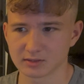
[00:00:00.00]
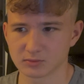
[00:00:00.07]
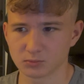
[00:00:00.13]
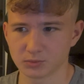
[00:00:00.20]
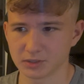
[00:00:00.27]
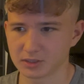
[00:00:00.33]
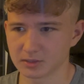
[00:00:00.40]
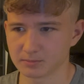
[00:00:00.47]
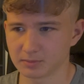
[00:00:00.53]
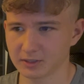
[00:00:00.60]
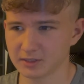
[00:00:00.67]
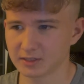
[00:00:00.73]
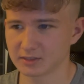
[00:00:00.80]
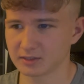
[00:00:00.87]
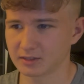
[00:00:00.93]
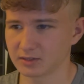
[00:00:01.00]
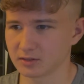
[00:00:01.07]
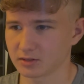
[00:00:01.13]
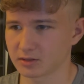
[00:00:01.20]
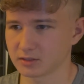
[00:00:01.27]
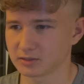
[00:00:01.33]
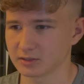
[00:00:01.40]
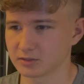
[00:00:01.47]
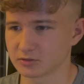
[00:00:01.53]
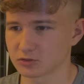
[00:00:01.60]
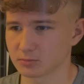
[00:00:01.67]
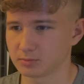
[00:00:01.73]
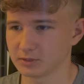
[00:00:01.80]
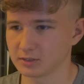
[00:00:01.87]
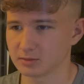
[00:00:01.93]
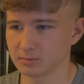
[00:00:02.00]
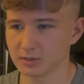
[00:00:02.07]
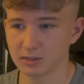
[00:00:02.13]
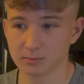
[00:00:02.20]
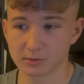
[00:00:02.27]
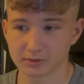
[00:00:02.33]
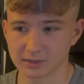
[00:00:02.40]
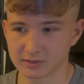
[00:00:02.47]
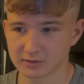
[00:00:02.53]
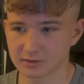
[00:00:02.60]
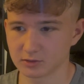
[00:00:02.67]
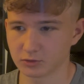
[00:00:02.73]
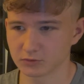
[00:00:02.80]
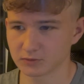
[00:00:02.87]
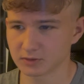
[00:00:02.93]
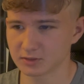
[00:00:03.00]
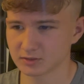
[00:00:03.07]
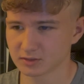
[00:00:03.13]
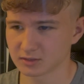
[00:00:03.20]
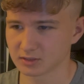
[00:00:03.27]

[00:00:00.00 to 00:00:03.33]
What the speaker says: we can play that, and I think that is completely playable. Yes, he goes for this.